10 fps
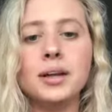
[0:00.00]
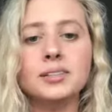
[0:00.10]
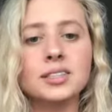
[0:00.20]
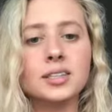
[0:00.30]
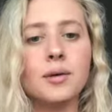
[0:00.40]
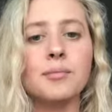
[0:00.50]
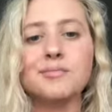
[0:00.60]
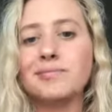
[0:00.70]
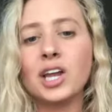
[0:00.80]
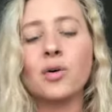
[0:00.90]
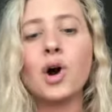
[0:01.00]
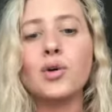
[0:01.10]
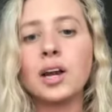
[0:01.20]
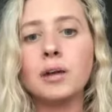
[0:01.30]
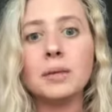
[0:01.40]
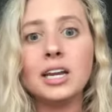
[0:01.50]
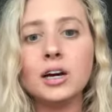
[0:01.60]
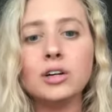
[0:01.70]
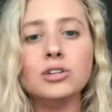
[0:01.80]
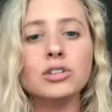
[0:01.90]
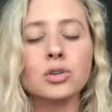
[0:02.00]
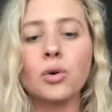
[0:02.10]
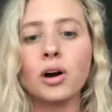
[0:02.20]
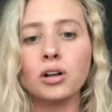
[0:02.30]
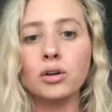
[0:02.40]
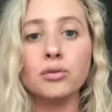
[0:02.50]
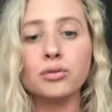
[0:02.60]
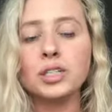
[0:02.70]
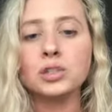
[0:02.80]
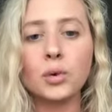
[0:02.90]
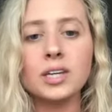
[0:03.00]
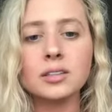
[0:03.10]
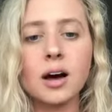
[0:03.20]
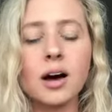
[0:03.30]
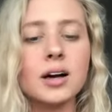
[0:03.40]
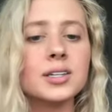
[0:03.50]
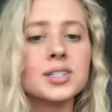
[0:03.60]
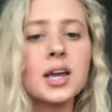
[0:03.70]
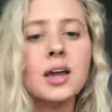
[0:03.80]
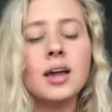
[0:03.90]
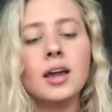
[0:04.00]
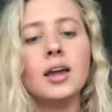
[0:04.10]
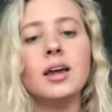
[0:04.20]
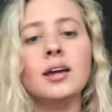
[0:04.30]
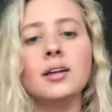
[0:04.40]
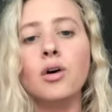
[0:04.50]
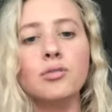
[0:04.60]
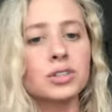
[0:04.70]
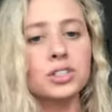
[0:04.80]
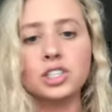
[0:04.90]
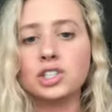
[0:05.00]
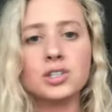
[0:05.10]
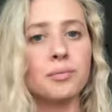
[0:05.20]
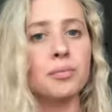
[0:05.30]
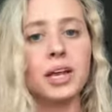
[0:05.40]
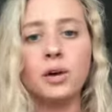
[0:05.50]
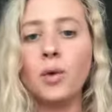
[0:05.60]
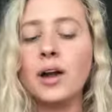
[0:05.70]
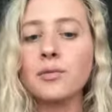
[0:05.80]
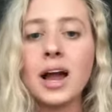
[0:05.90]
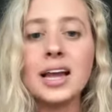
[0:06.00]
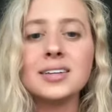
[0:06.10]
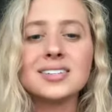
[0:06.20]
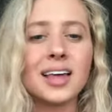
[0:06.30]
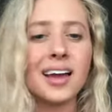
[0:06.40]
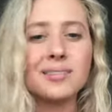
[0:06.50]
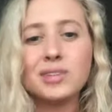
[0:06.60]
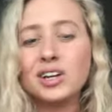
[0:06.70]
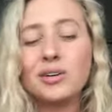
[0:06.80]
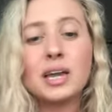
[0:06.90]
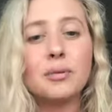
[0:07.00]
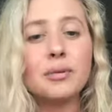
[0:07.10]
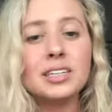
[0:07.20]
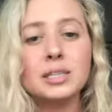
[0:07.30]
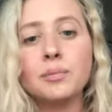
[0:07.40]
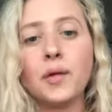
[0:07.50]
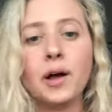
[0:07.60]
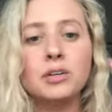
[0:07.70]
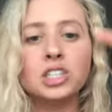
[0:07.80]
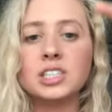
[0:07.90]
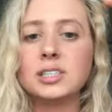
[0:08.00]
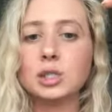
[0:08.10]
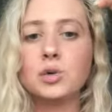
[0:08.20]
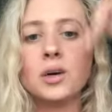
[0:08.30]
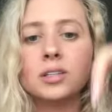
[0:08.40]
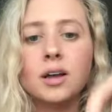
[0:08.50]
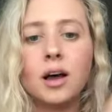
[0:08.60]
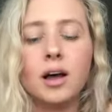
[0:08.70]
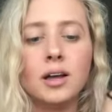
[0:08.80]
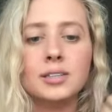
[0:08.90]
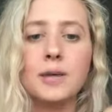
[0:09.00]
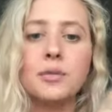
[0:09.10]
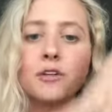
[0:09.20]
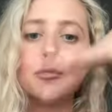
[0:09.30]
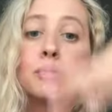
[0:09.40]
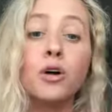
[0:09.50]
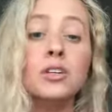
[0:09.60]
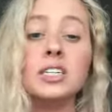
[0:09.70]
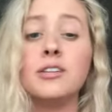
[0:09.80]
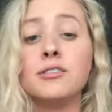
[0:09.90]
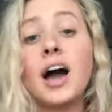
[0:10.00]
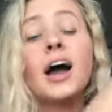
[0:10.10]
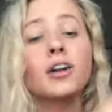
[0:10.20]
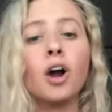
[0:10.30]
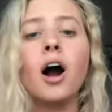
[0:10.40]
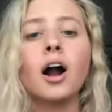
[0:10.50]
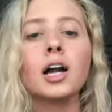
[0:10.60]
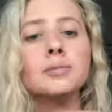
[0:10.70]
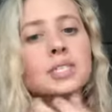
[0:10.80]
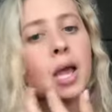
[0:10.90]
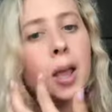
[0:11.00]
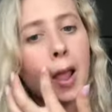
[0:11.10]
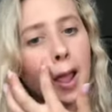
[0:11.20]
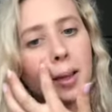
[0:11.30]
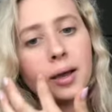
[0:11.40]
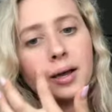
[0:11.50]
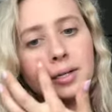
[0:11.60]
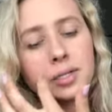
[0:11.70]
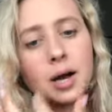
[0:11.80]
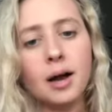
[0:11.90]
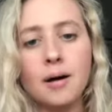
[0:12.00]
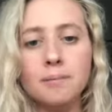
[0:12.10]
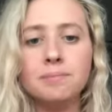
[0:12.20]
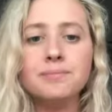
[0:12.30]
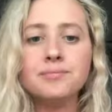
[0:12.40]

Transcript: in some, you know, coconut aminos or gluten free soy sauce and over just some plain white rice. Like, you know, keep it really simple. I always just stick to a, a template of protein, fat, and carbs. And um,